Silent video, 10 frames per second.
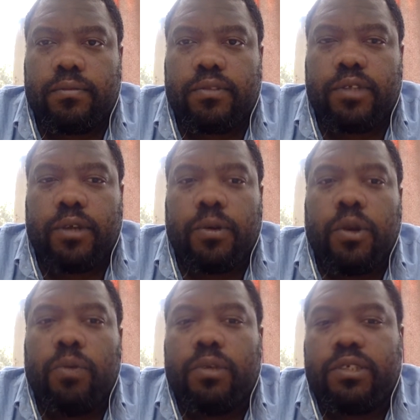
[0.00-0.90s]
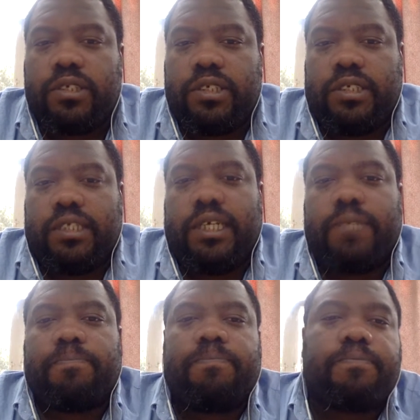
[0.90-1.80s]
So, what's a city state?
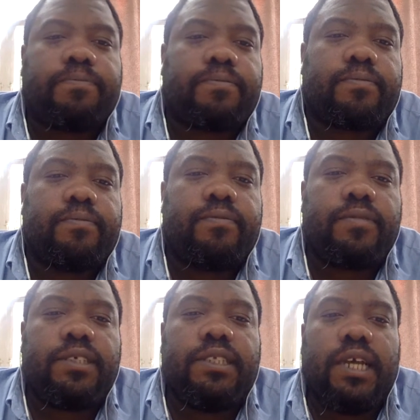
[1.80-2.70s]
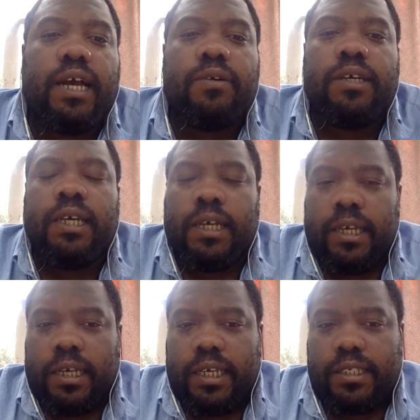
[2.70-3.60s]
Now,
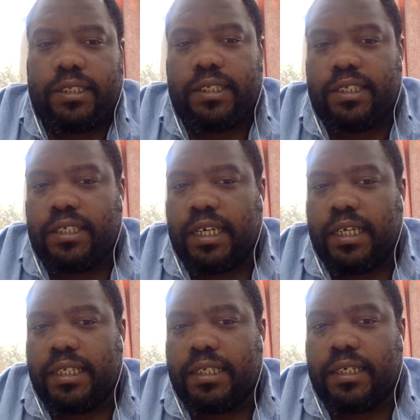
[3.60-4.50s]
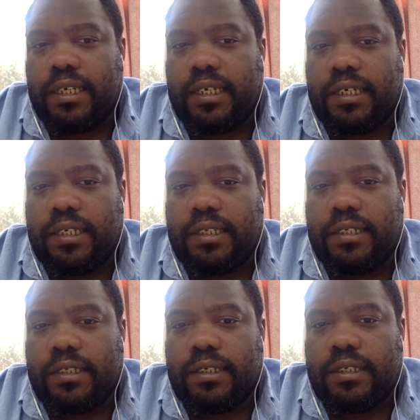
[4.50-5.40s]
a city state
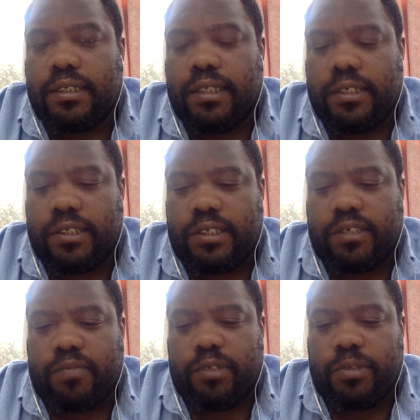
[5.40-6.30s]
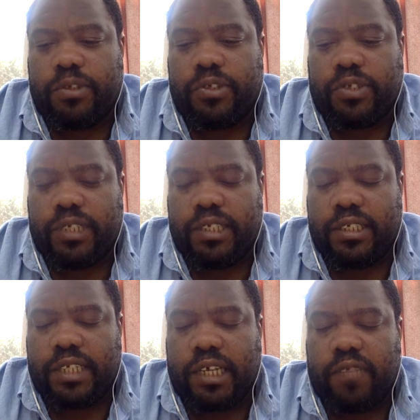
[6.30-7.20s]
consists of pretty much the city
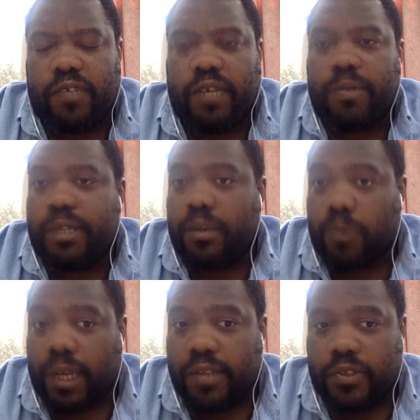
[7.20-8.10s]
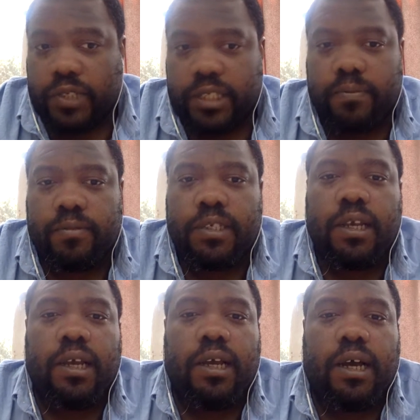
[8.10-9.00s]
itself and everything around the city.
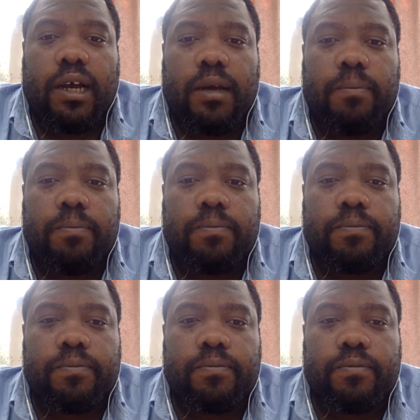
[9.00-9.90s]
Um,